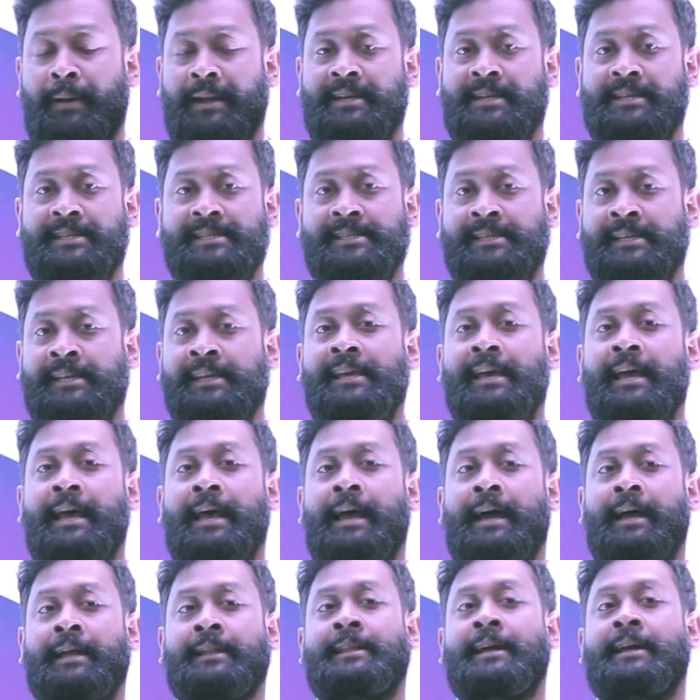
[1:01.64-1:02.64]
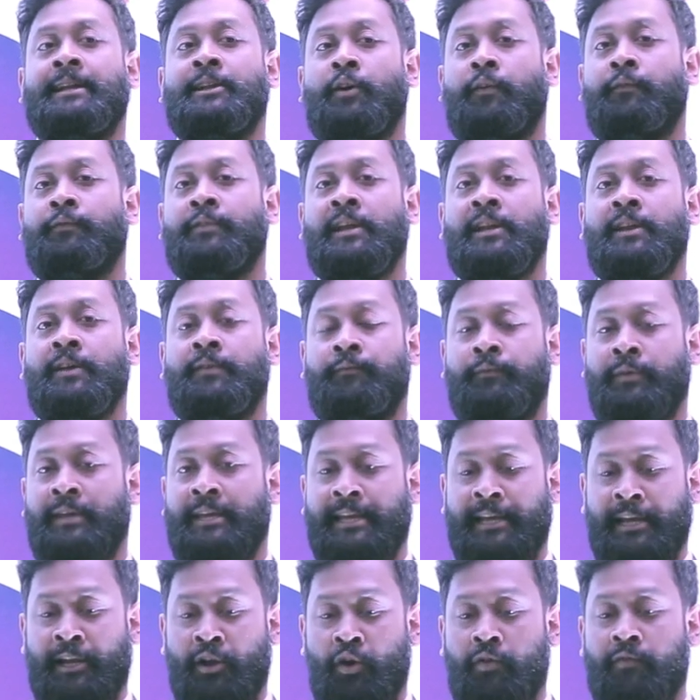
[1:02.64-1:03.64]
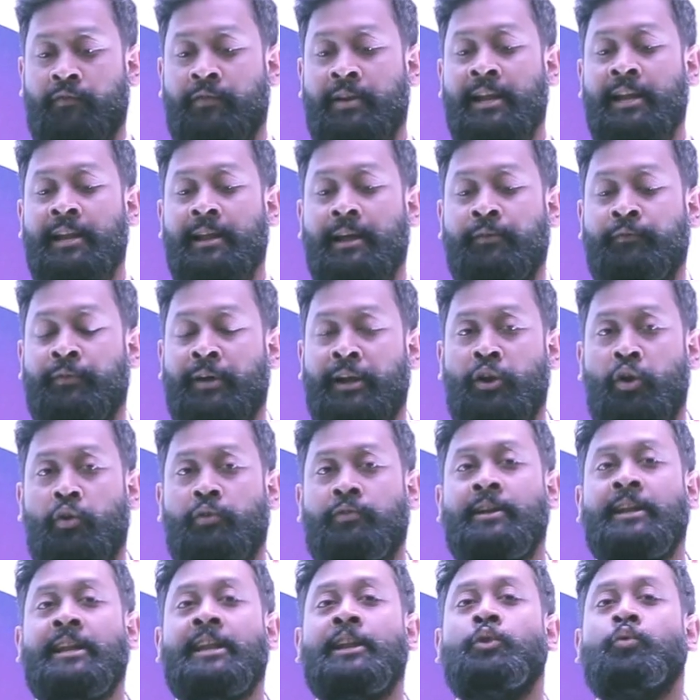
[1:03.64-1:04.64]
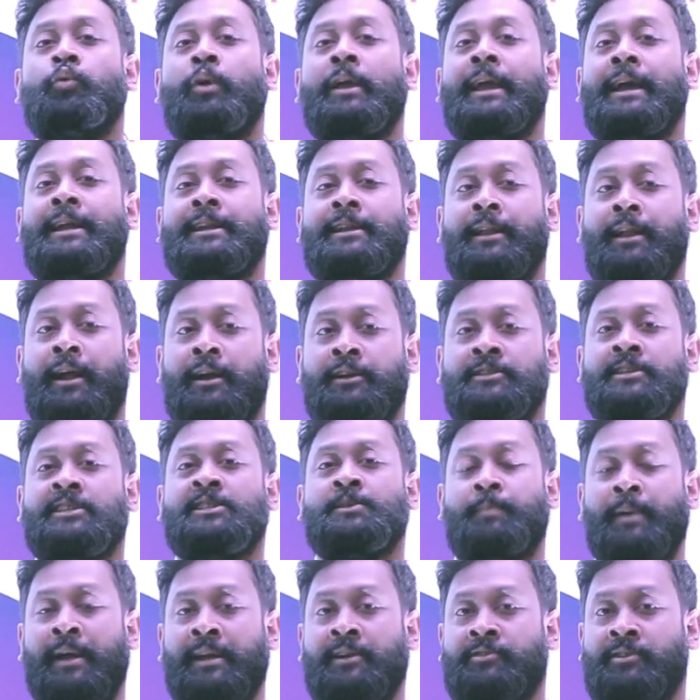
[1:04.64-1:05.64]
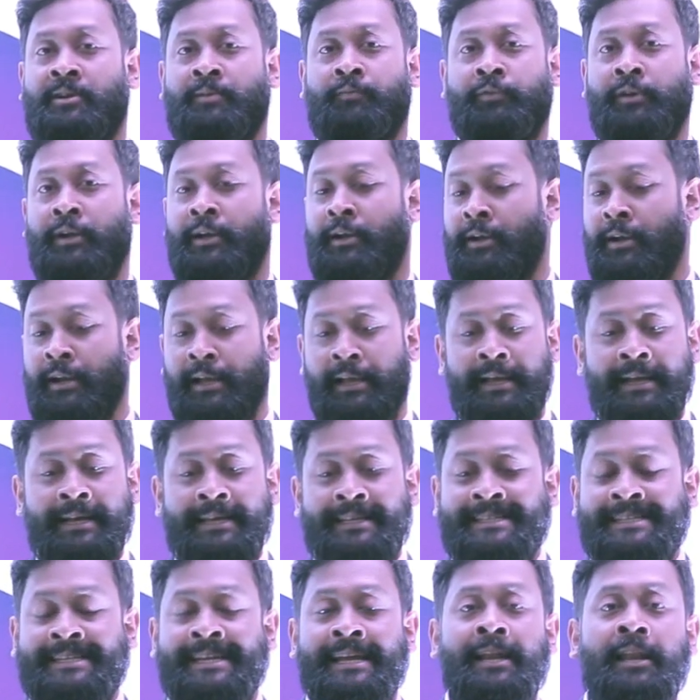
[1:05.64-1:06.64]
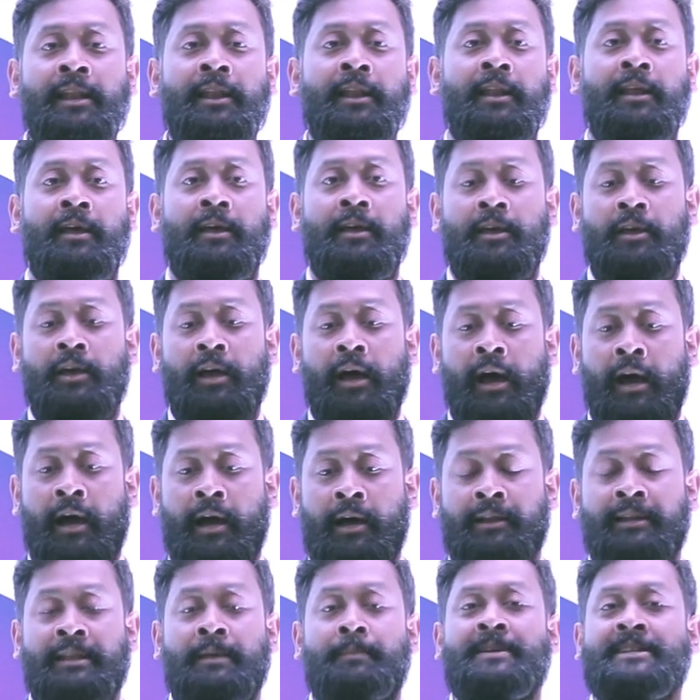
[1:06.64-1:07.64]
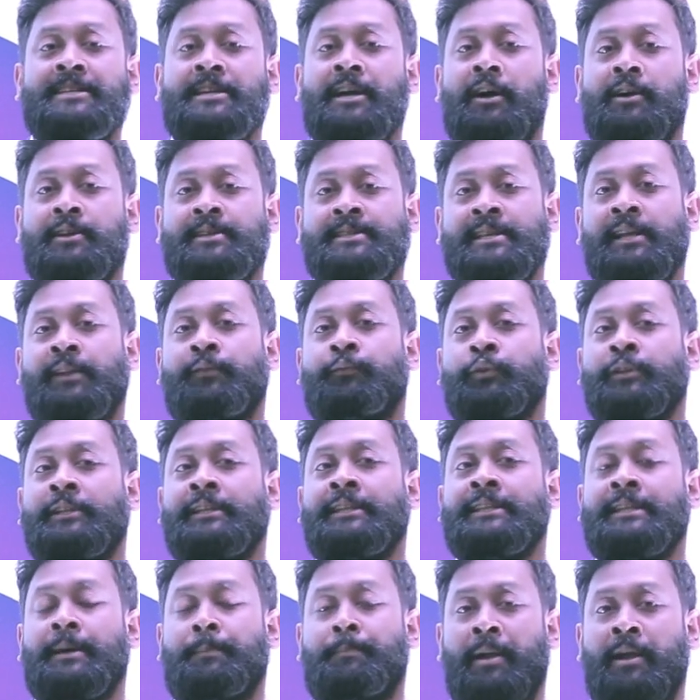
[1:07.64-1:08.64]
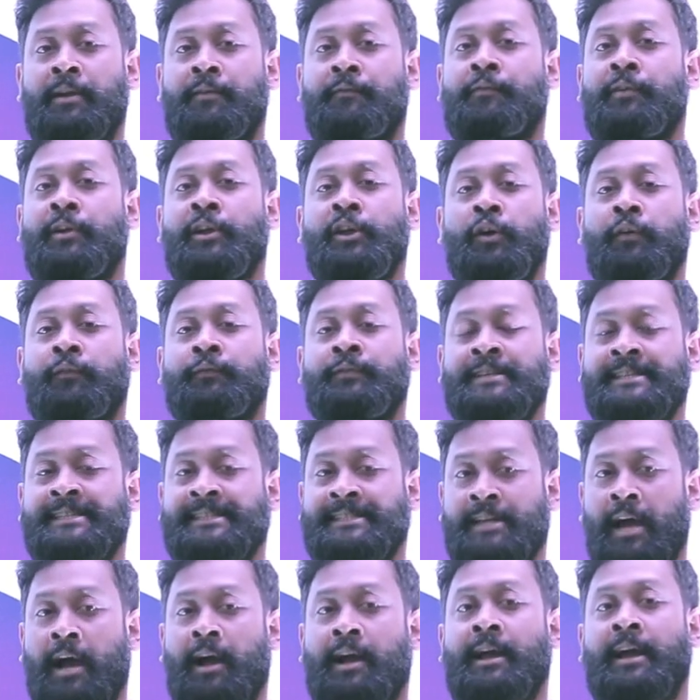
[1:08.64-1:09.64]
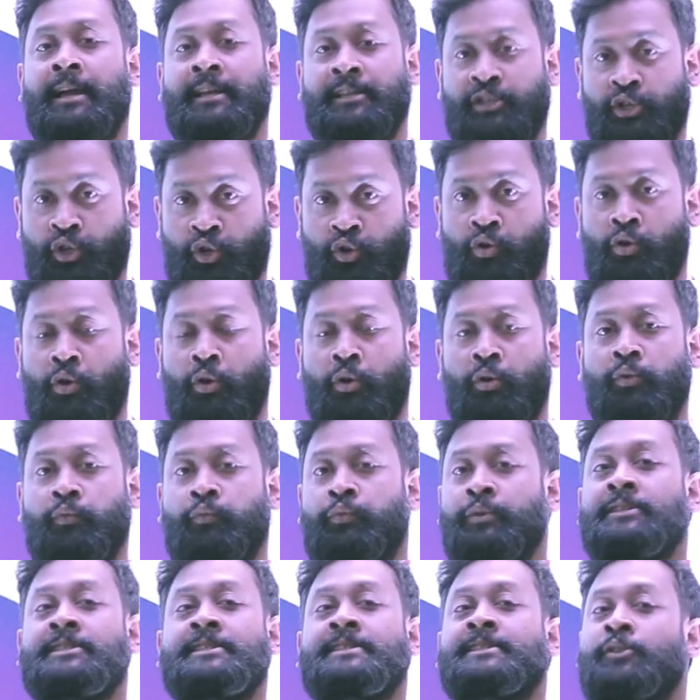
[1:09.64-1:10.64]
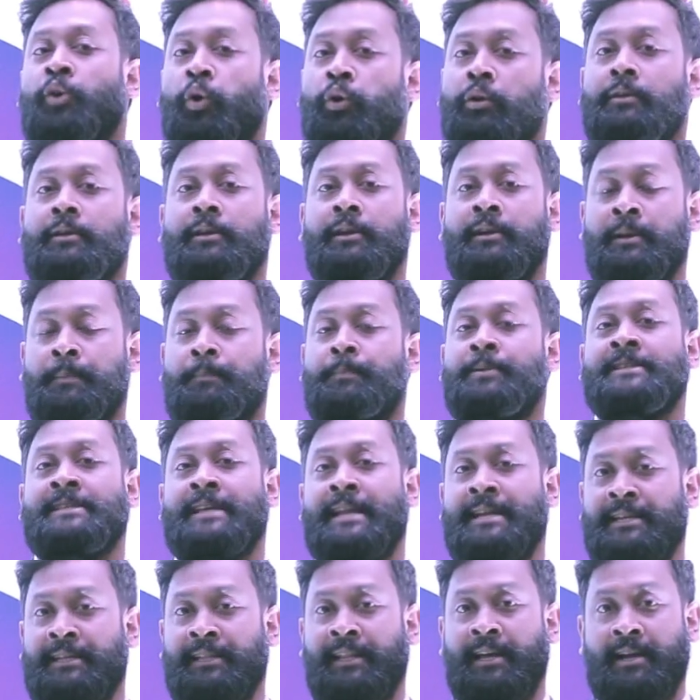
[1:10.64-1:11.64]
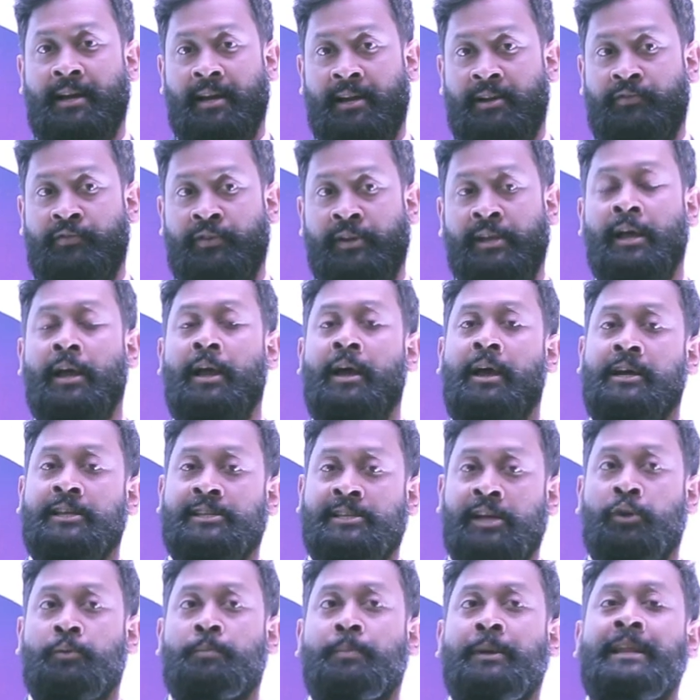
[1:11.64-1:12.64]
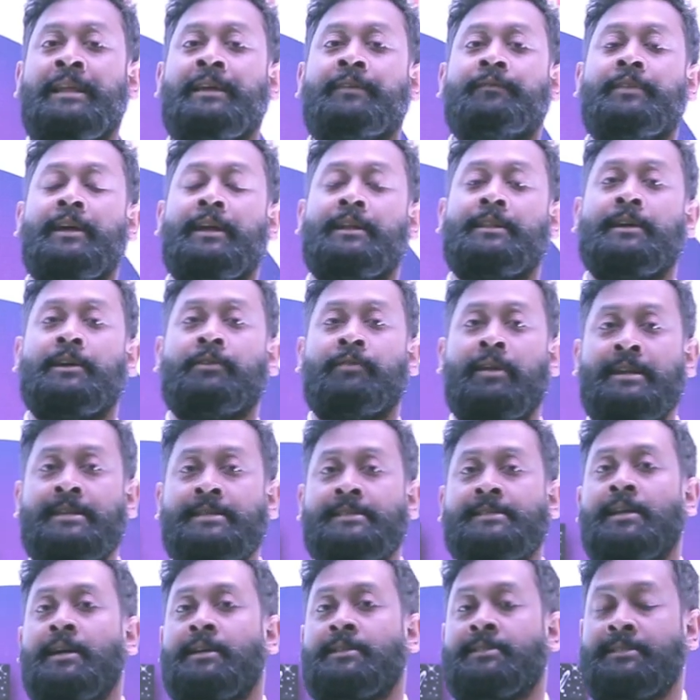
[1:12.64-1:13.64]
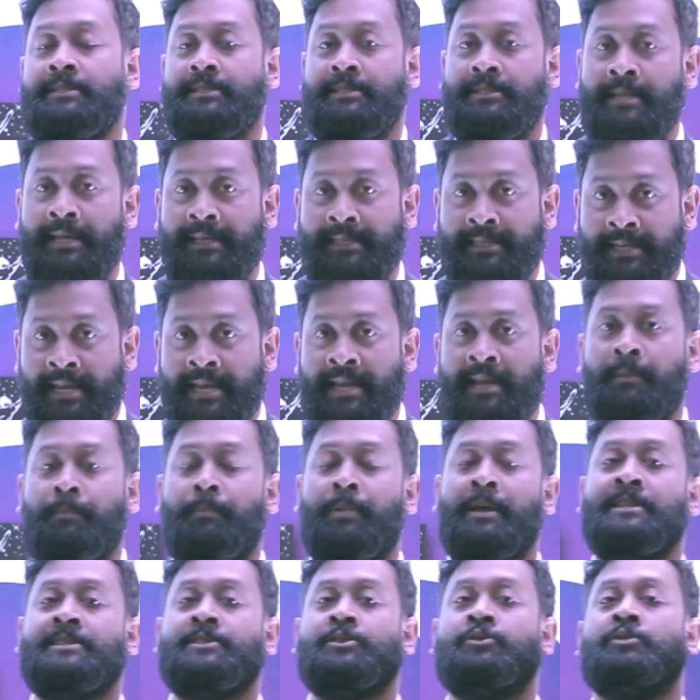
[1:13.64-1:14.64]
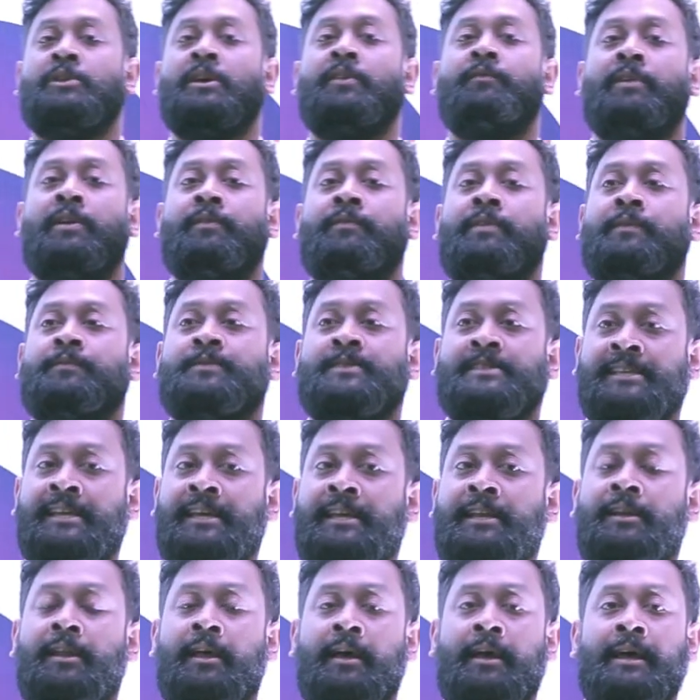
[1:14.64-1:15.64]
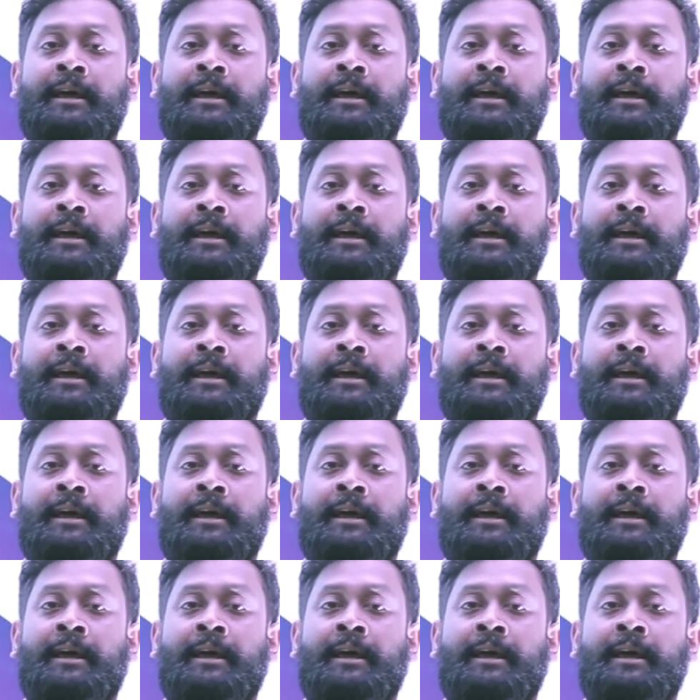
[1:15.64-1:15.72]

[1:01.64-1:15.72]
dependency at the end of the day we cannot really we are not really looking at a larger spectrum we are still uh, limiting ourselves within the periphery of this Dhaka and Chittagong which is not representing the country so I believe that the great discussion has taken place today where we have seen